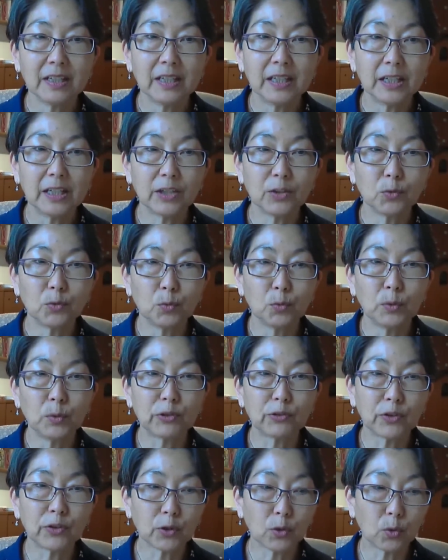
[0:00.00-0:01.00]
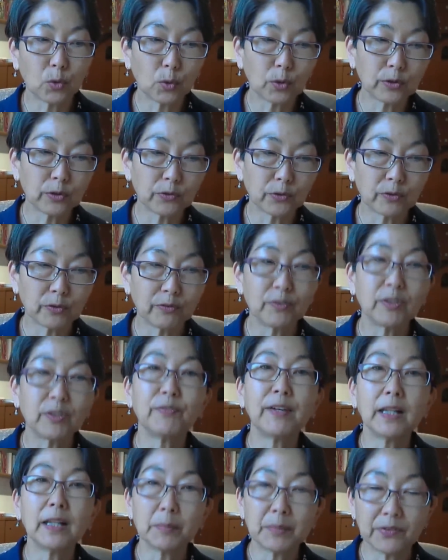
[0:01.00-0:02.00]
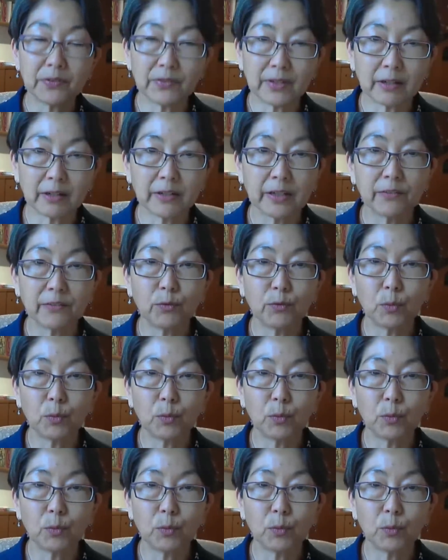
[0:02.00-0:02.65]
in which the court sort of developed this area of